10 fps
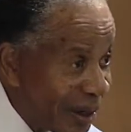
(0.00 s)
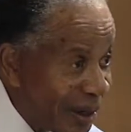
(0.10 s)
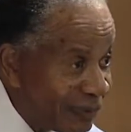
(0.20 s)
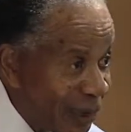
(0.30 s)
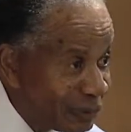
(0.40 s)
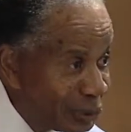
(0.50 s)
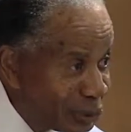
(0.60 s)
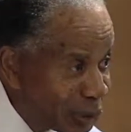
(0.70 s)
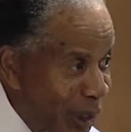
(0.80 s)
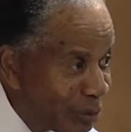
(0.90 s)
if there's a little
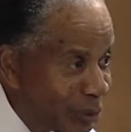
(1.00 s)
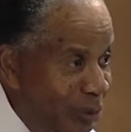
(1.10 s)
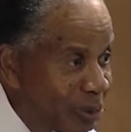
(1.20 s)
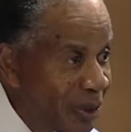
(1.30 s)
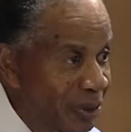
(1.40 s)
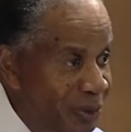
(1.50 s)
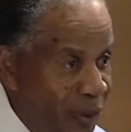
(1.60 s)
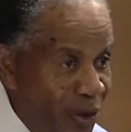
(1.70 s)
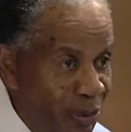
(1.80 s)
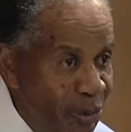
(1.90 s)
shock therapy,
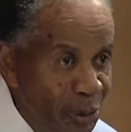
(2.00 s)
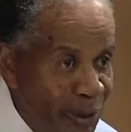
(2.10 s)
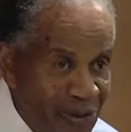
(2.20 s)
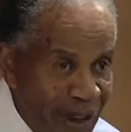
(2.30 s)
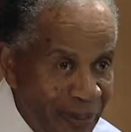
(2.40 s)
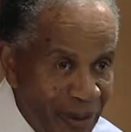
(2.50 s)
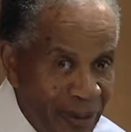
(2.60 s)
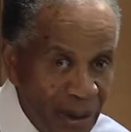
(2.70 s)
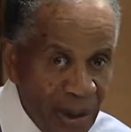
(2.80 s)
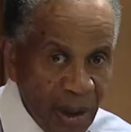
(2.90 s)
welcome aboard, accept
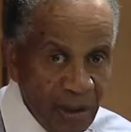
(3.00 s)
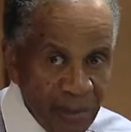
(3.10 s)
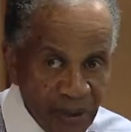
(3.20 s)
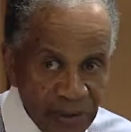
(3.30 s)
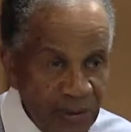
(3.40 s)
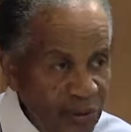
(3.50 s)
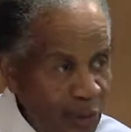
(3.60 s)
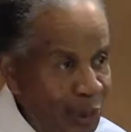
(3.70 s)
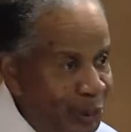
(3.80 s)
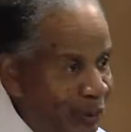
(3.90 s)
it. But this is the
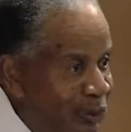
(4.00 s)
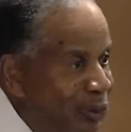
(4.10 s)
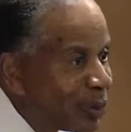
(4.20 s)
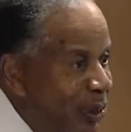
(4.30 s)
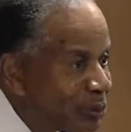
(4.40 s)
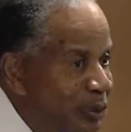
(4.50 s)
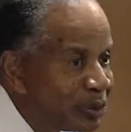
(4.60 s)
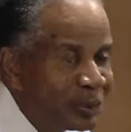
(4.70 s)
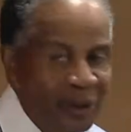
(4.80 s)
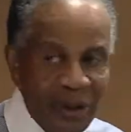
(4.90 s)
world that you're in when you're
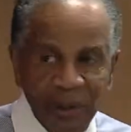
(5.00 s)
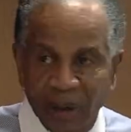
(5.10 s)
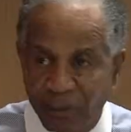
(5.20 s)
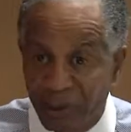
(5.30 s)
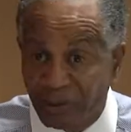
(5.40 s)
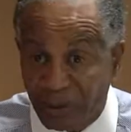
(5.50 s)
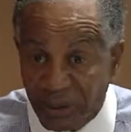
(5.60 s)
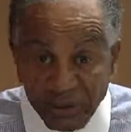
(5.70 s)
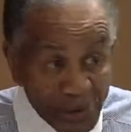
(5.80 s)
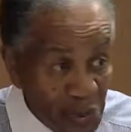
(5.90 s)
talking about business.
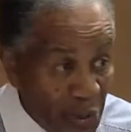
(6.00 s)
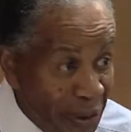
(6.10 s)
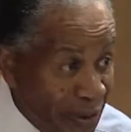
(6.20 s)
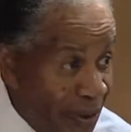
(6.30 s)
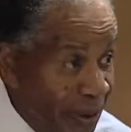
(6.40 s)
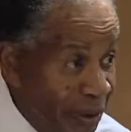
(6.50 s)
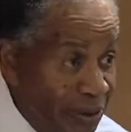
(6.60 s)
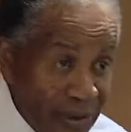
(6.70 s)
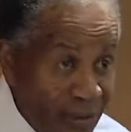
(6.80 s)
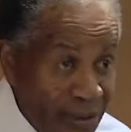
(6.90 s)
This is real. There's
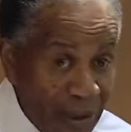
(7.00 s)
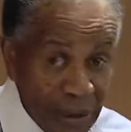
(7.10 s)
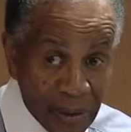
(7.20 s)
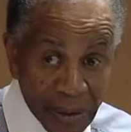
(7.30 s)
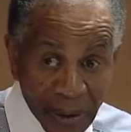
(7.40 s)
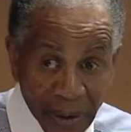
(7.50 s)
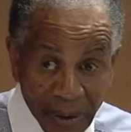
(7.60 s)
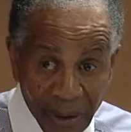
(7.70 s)
nothing theoretical here.